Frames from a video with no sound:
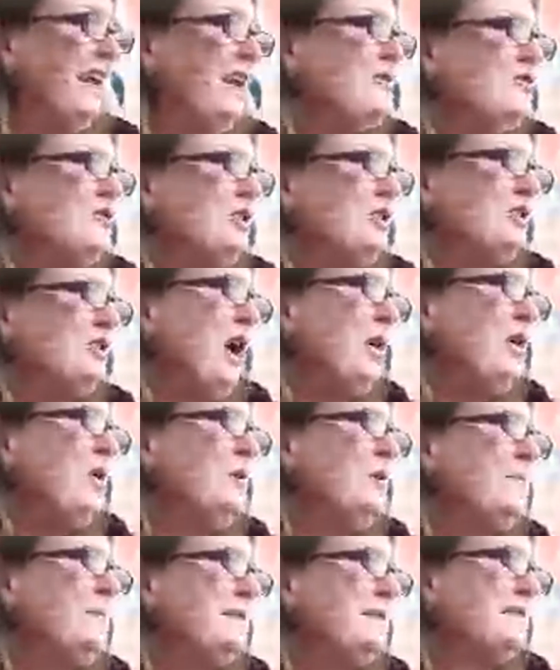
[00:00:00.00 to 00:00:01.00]
Right,
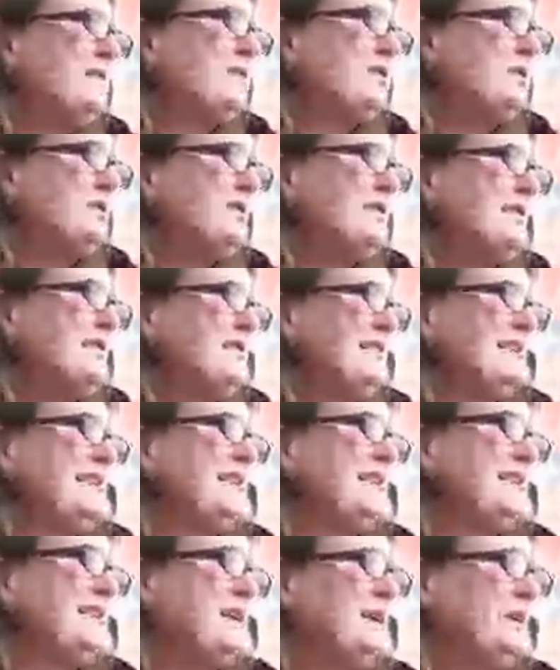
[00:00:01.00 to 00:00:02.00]
hello John Holmes,
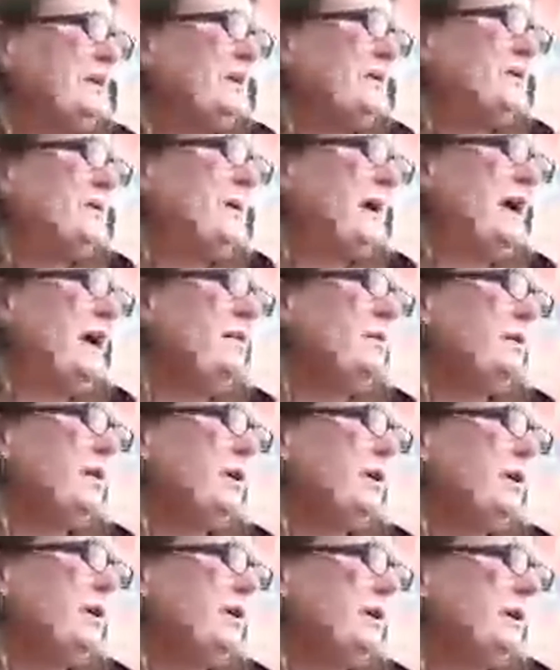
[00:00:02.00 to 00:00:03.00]
it's good to see
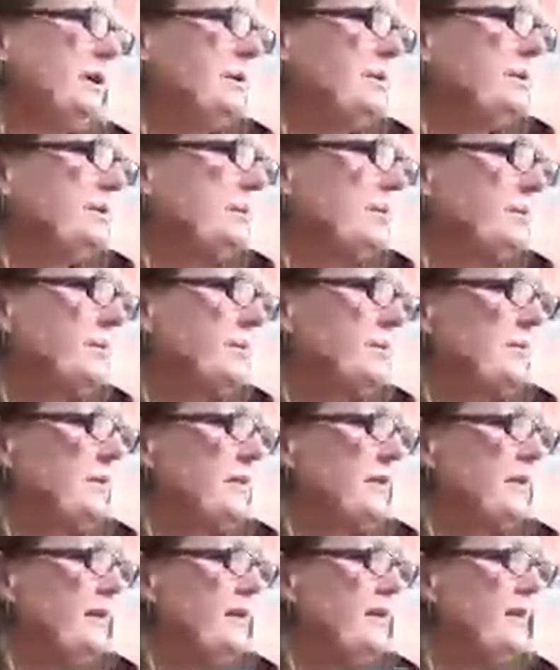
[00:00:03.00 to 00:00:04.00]
you. How are
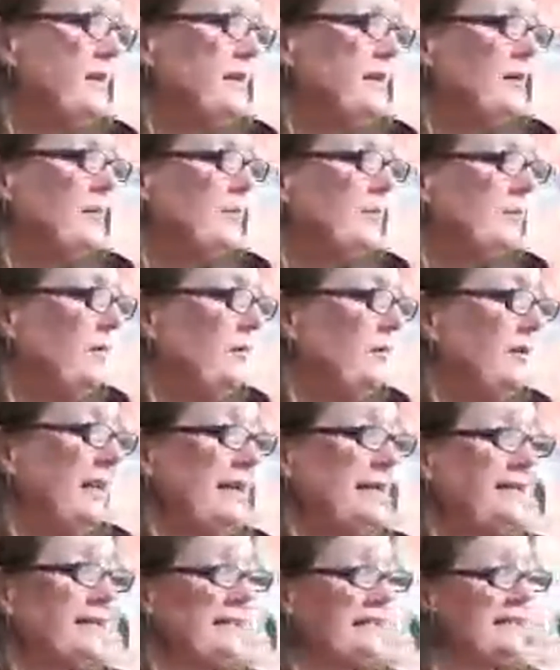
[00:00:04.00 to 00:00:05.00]
you?
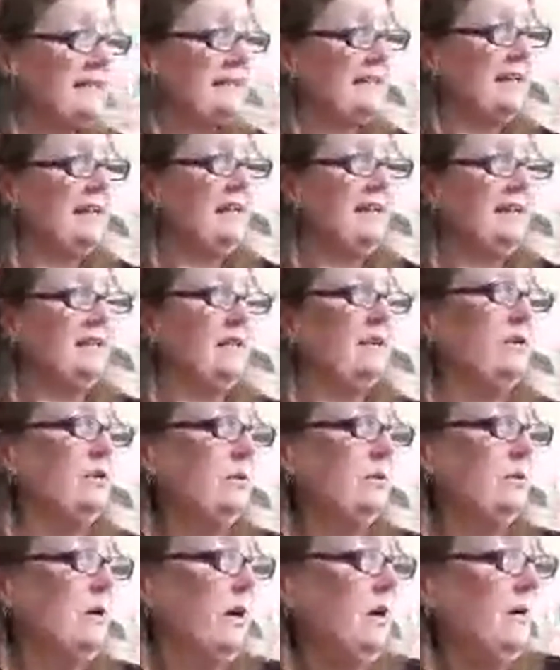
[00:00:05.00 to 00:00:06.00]

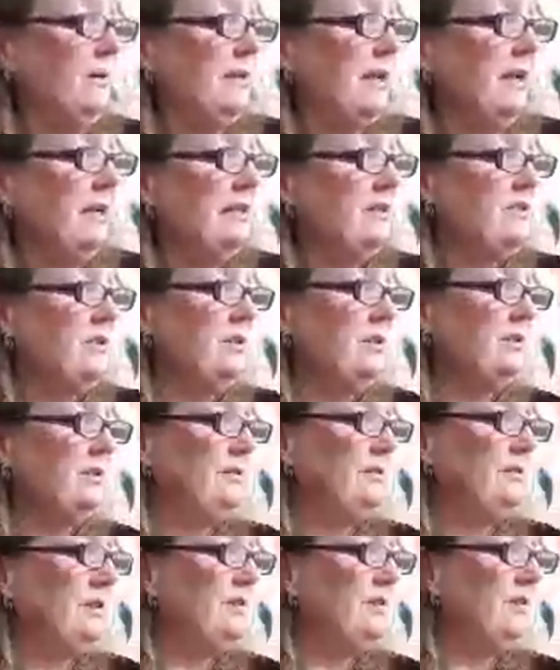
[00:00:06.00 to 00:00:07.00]
Later today.
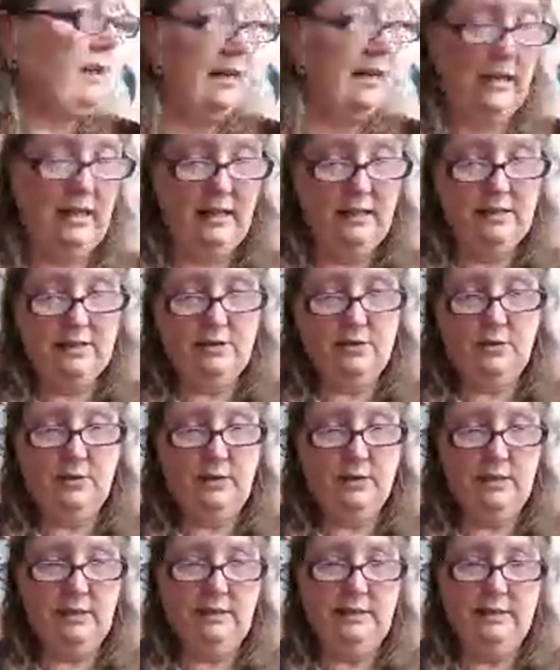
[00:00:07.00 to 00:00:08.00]
Oh, okay, John.
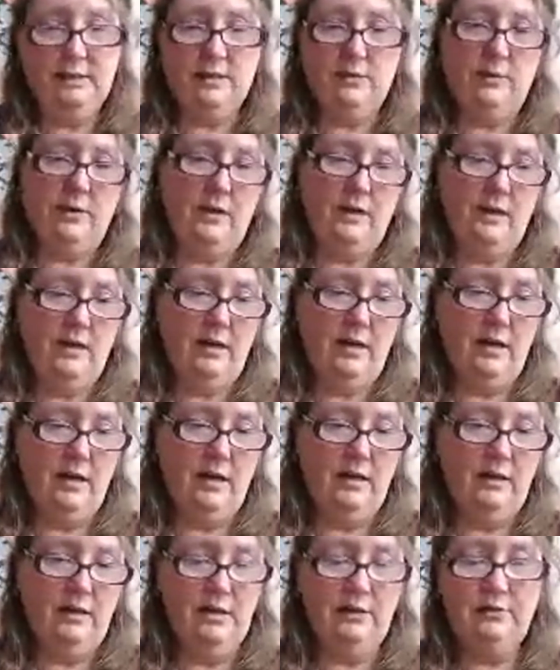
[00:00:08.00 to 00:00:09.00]
Right, I'll
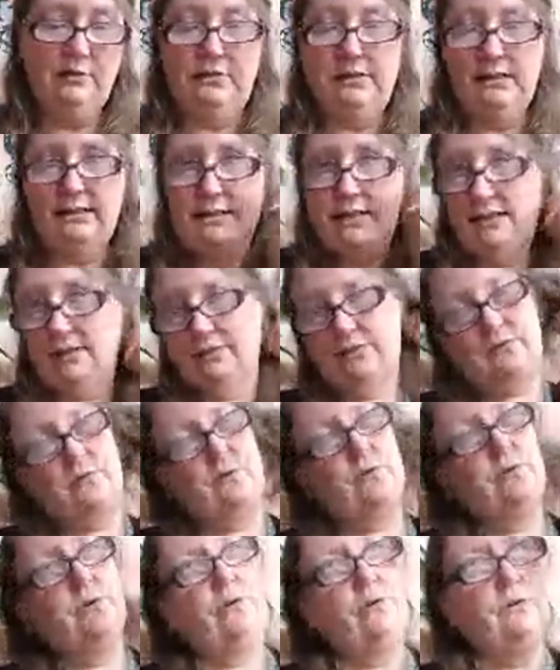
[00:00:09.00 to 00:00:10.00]
quickly do a
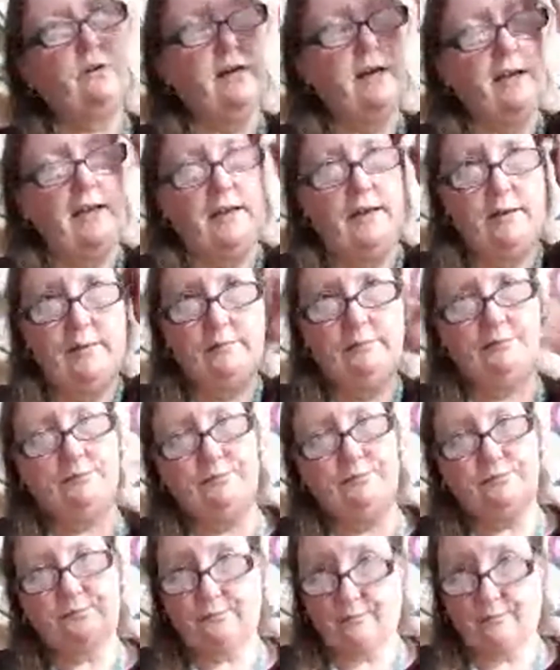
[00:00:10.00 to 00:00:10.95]
love reading for